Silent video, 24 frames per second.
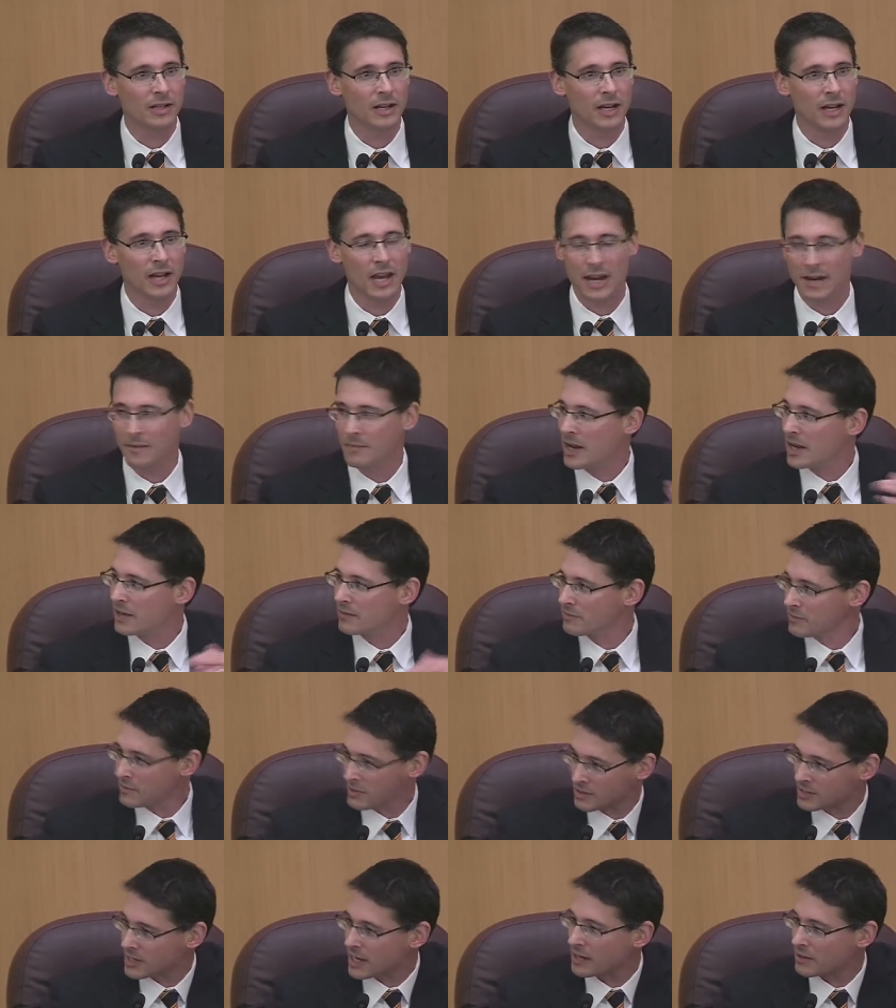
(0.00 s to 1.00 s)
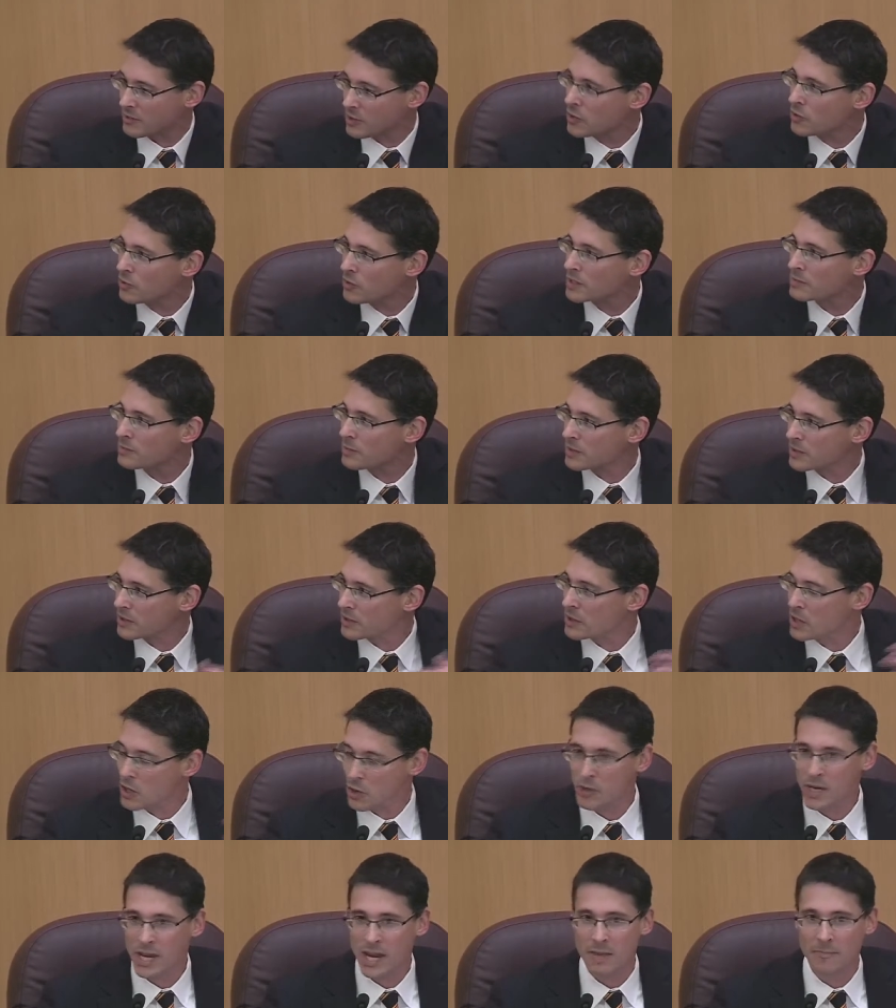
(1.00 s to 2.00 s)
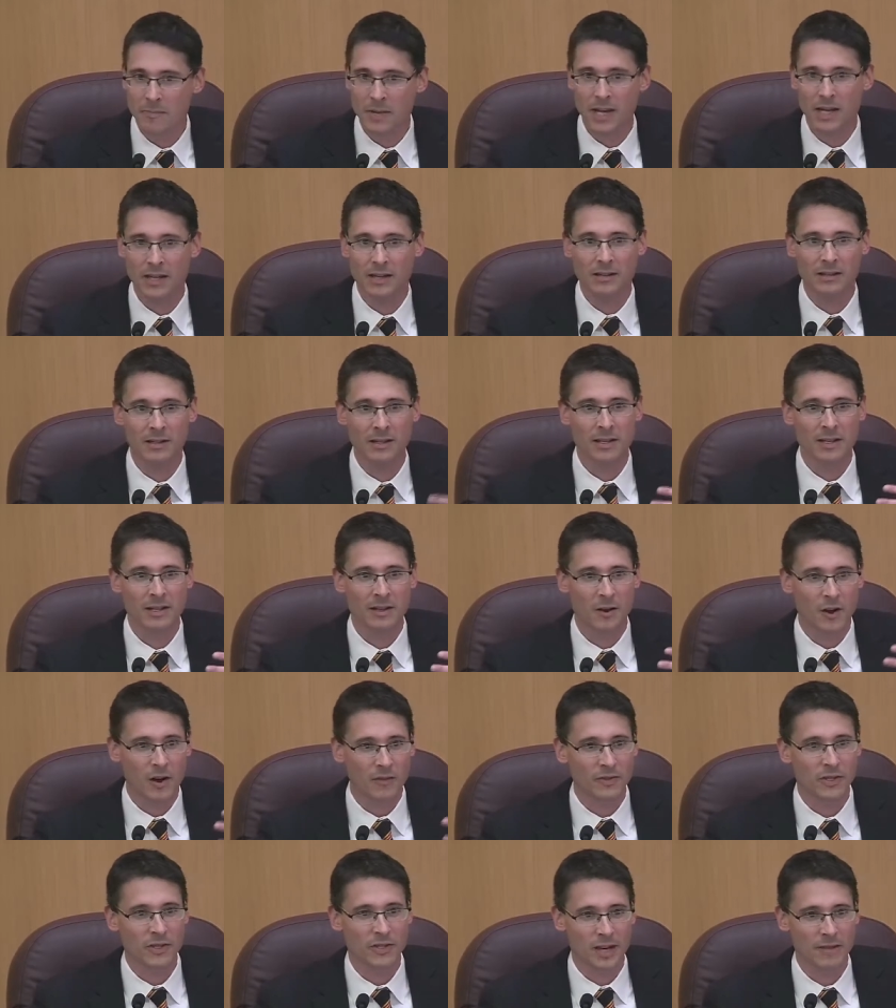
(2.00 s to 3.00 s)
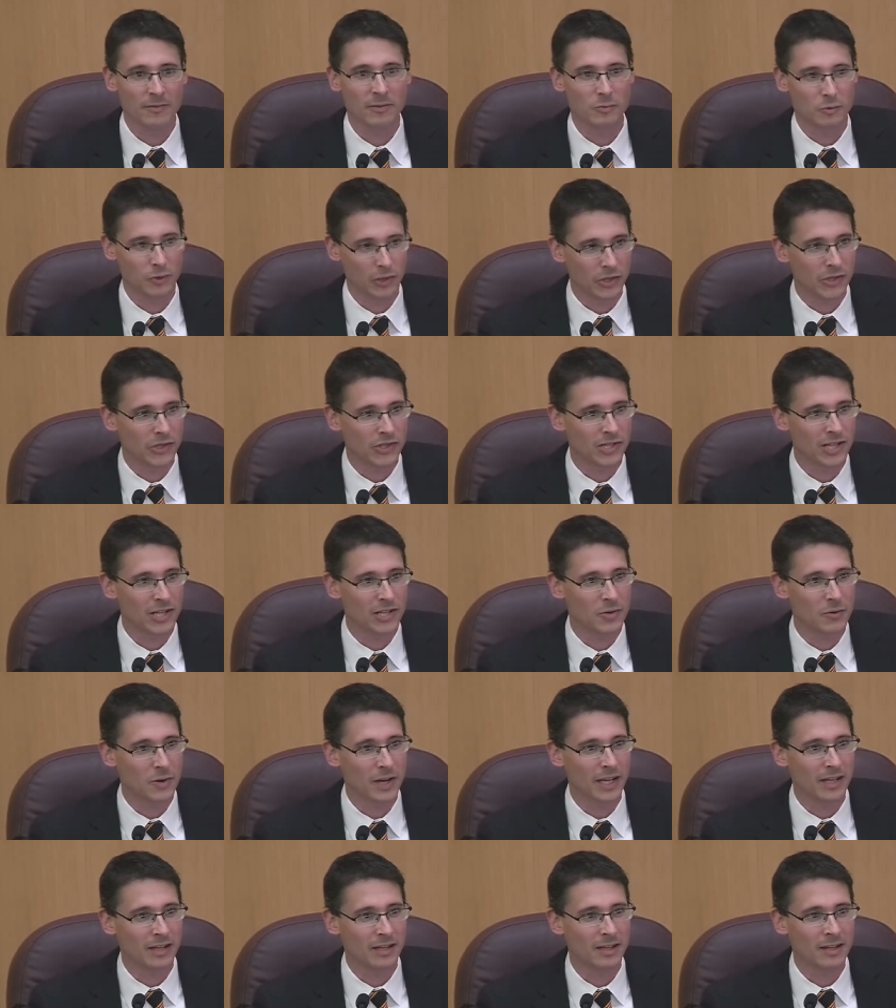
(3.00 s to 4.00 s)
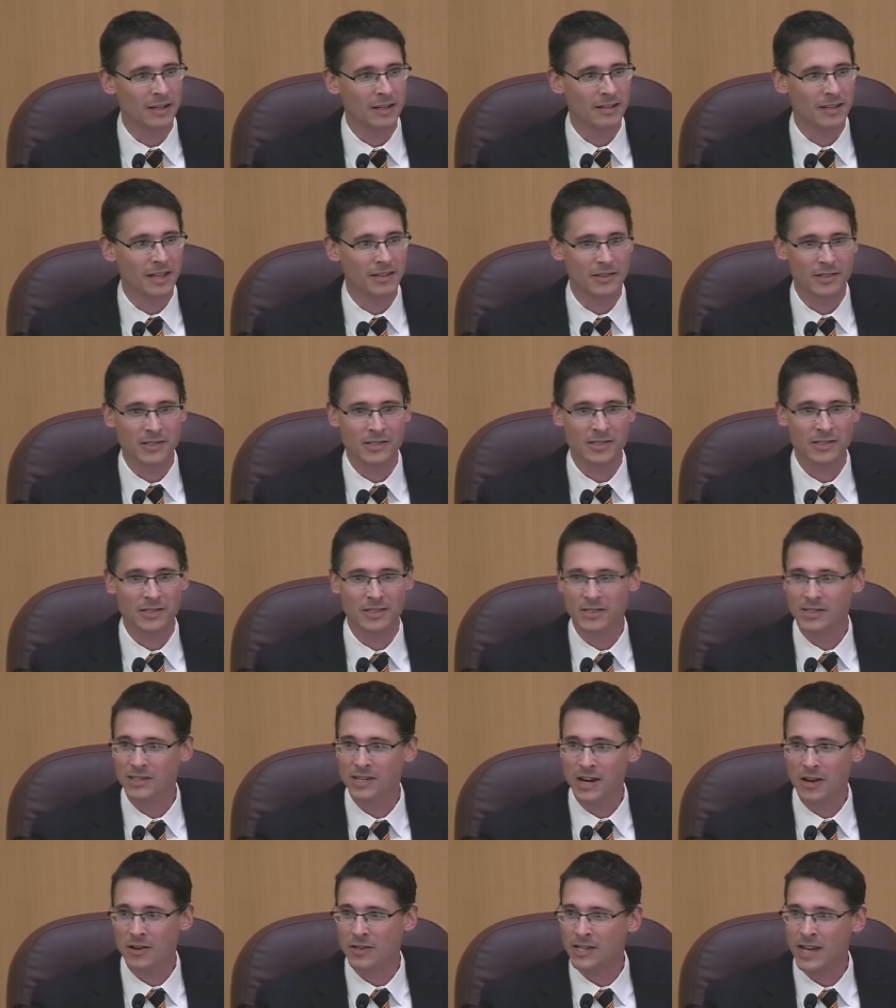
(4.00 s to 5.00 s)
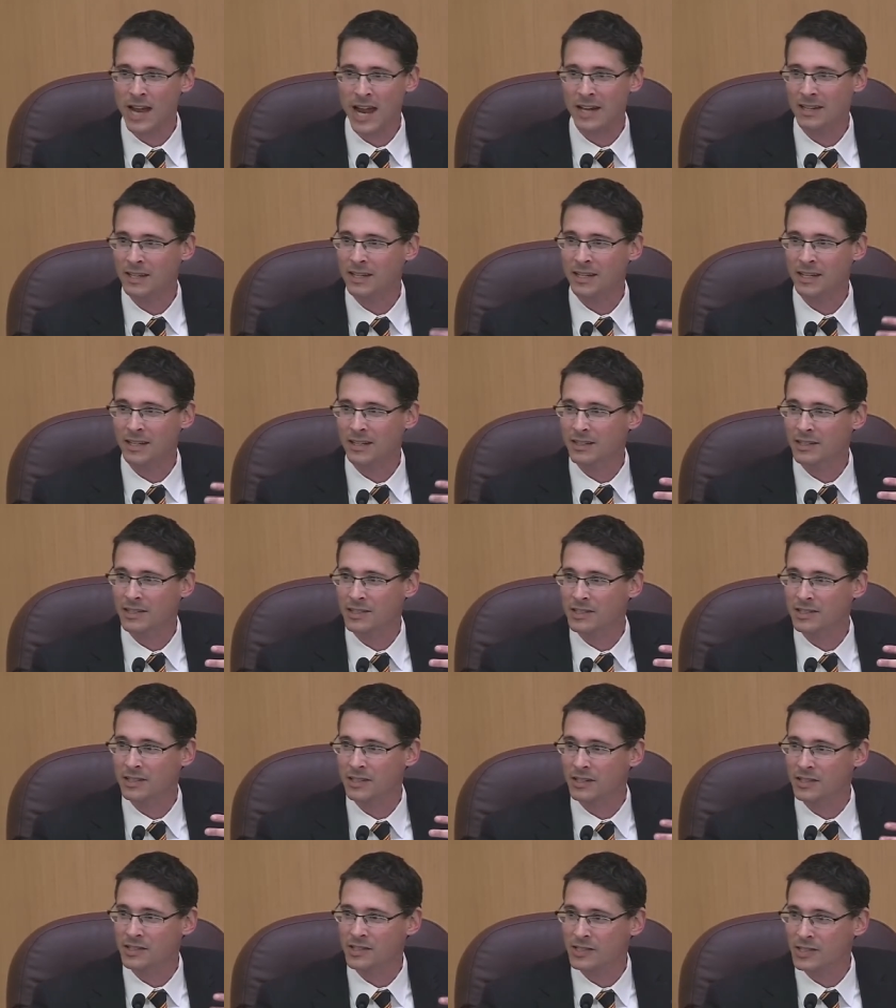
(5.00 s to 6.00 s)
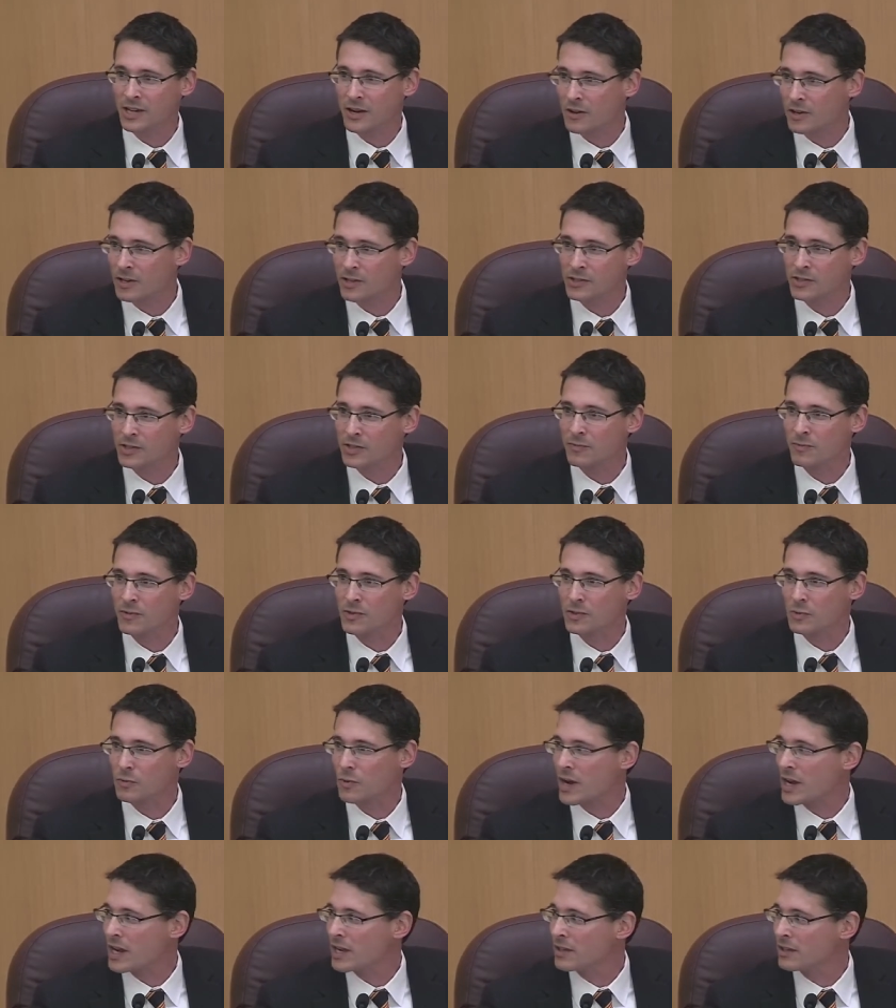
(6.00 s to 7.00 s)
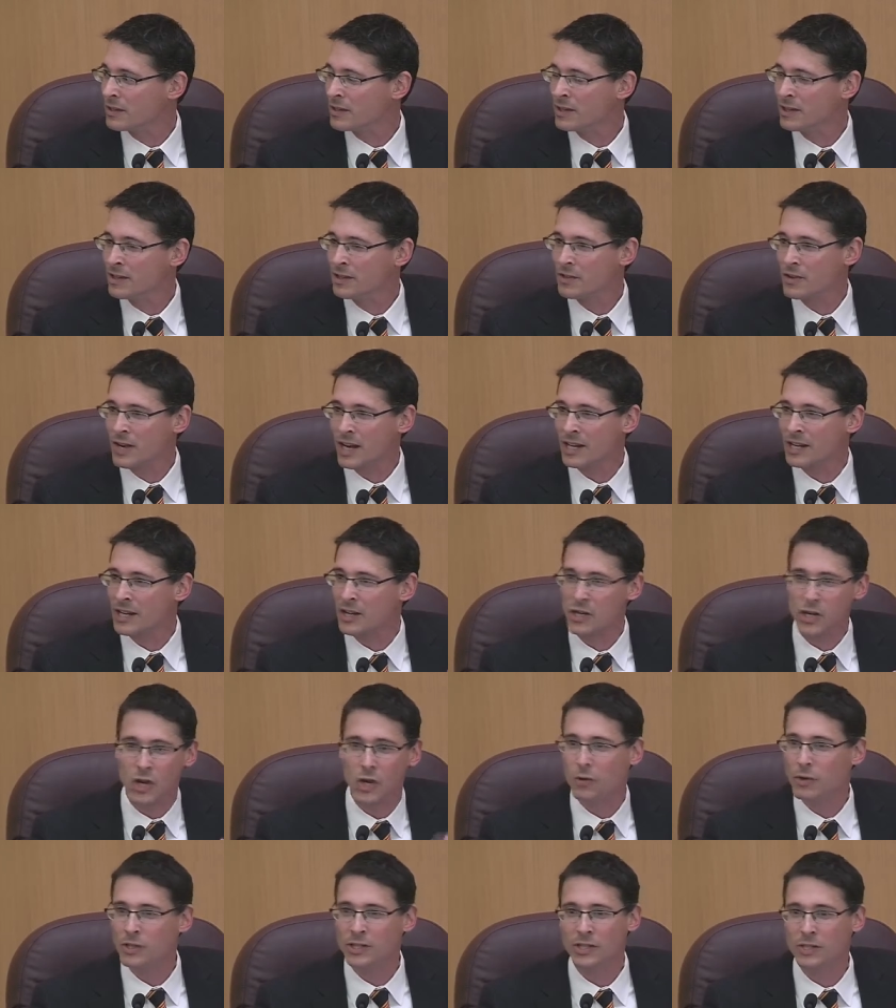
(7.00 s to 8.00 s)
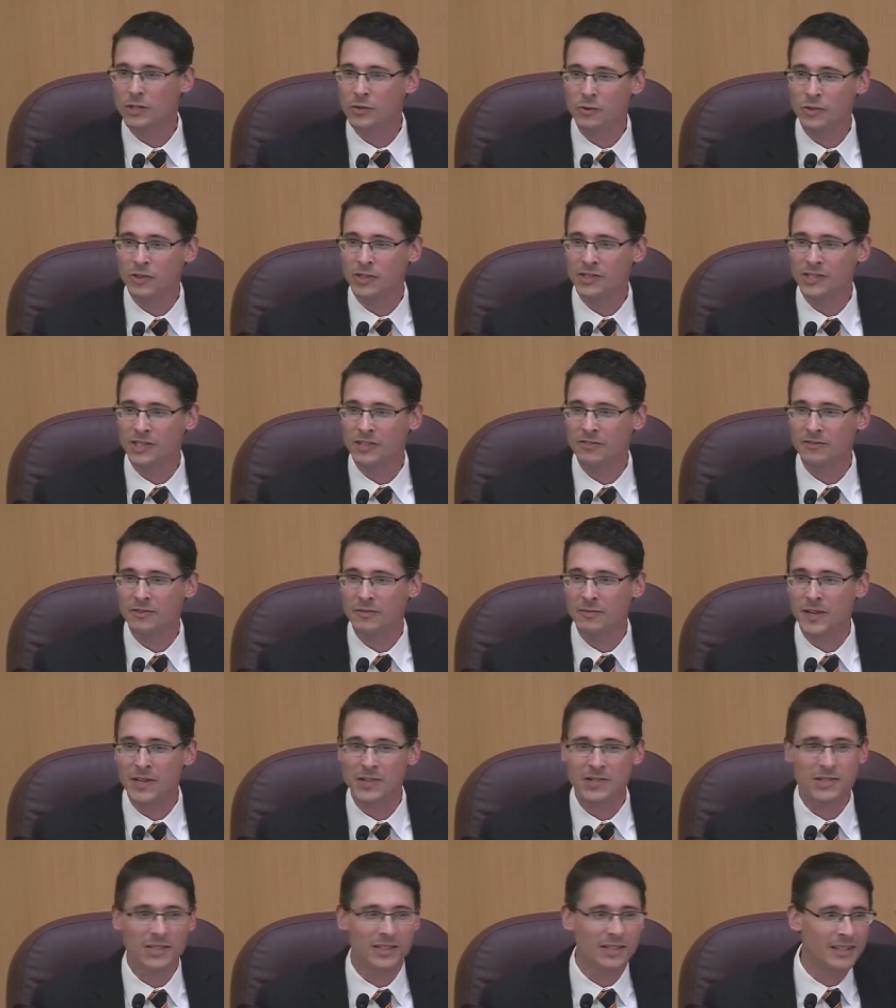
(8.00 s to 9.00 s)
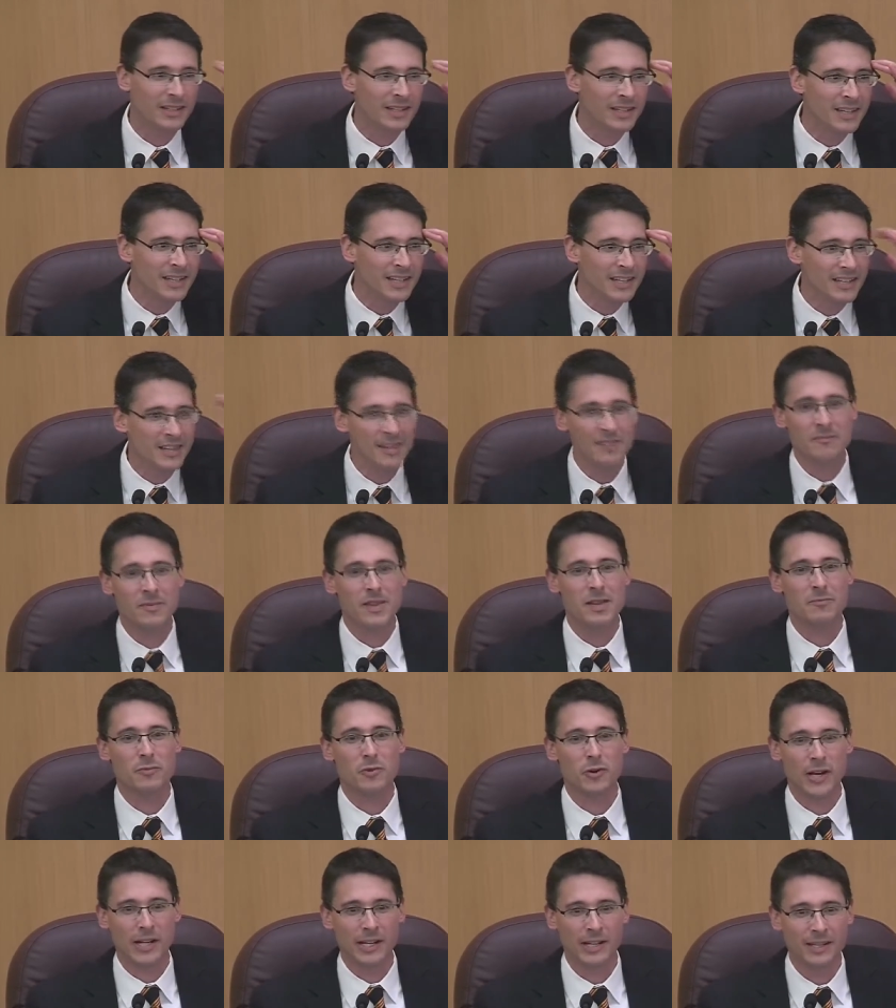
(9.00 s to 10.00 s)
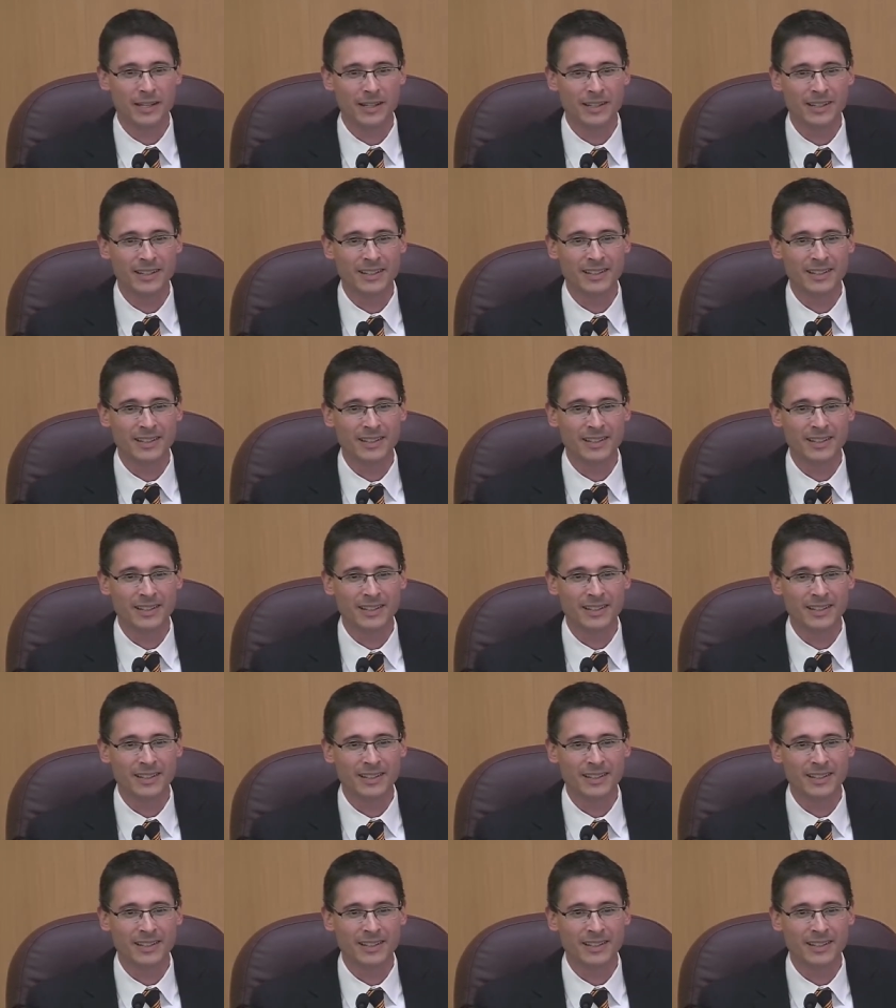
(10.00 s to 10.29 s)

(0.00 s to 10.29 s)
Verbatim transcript: uh, and I'm not saying you this, but the no campaign oftentimes will insinuate that this is a scare tactic. This is going to scare consumers away. They're not going to know what to do with this information. Give me a break